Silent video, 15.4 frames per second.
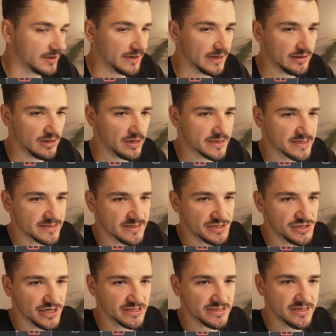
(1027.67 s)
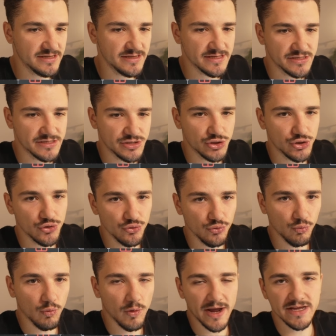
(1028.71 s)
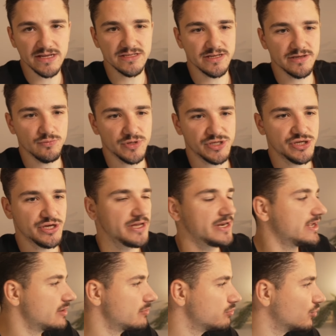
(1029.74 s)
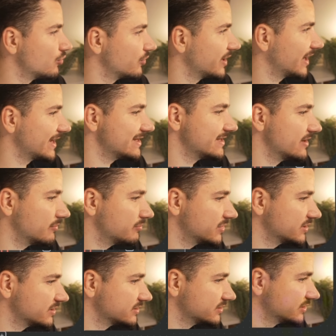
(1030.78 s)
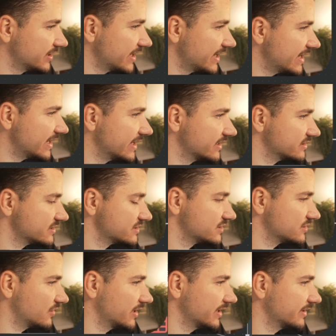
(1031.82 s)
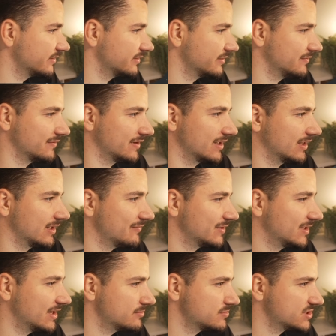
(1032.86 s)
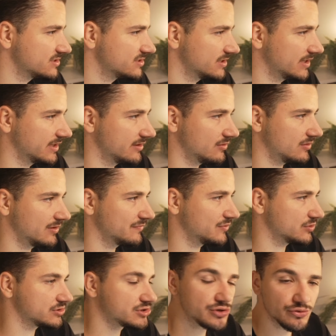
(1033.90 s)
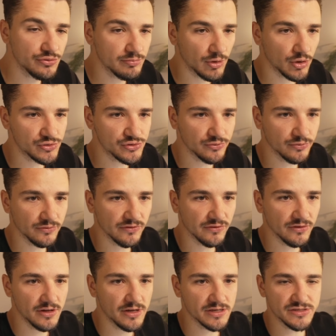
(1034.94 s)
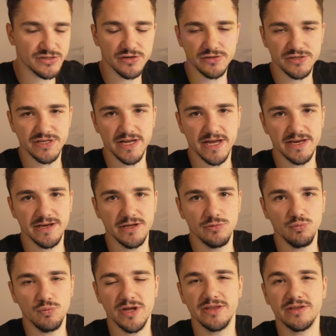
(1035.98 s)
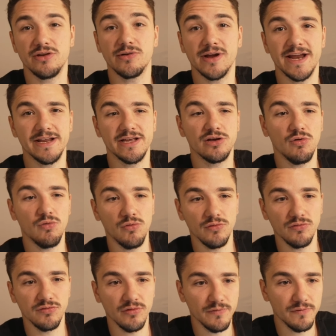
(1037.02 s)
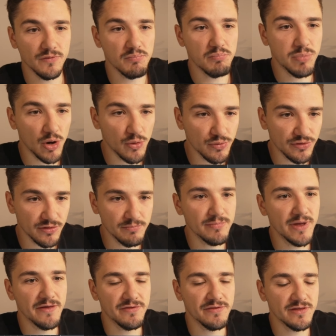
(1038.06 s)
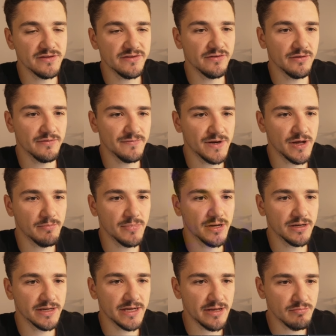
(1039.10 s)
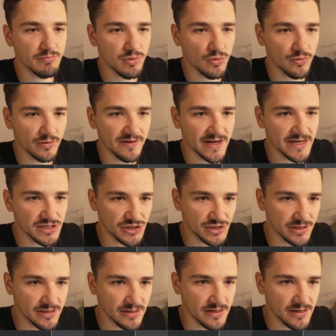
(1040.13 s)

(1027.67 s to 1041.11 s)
Now, like I suggested, there's two ways in which you can import a number inside of ElevenLabs, and I've got two modules associated with creating calls for both methods of number importation.